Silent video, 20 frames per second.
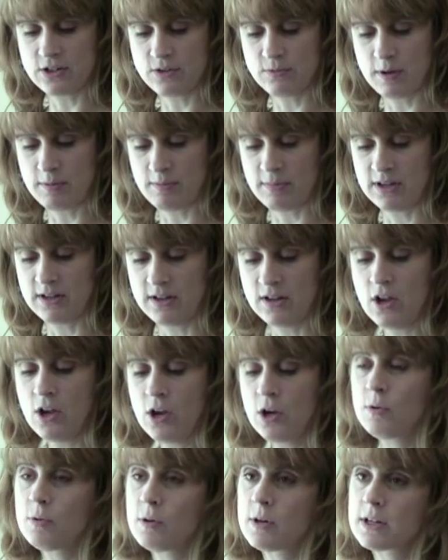to women,
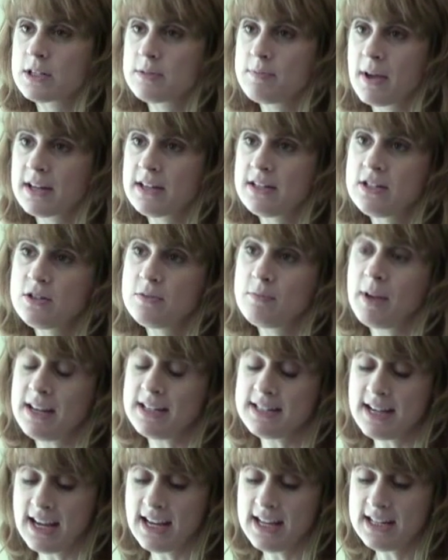who were expected to
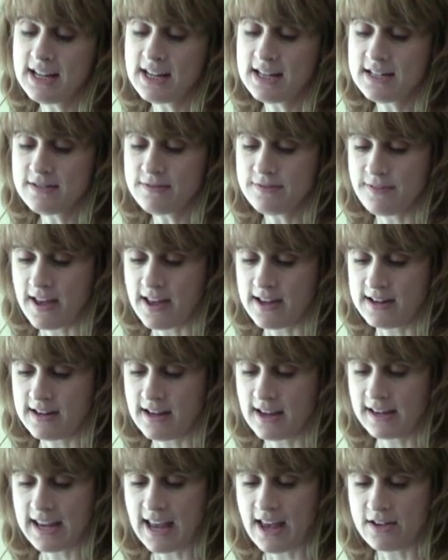maintain and defend
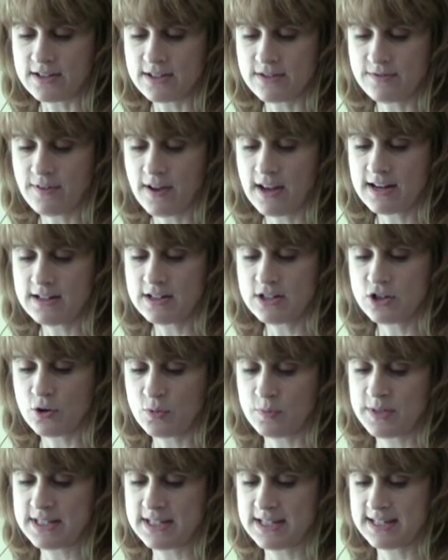a calcified
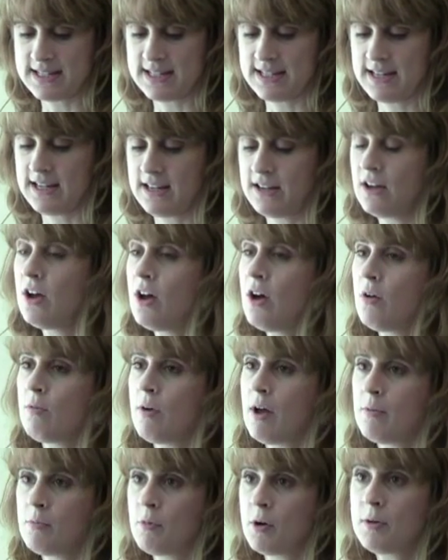domesticity,
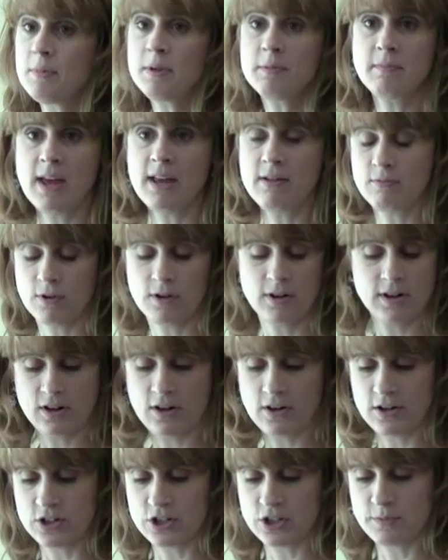while Mormon men were
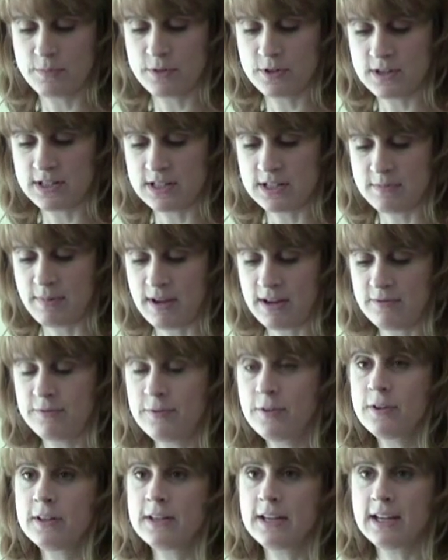encouraged to participate
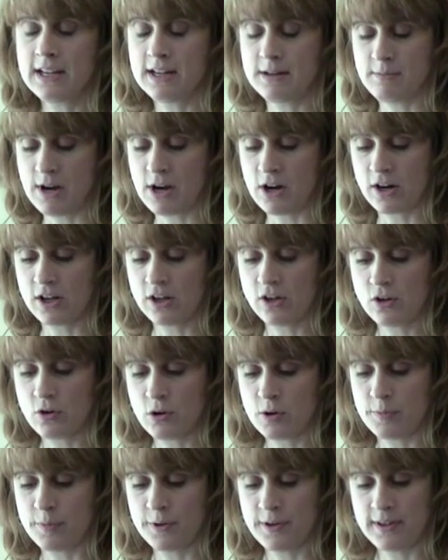fully in American
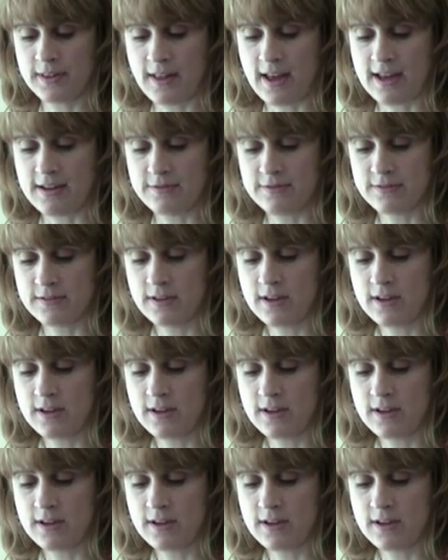corporate life.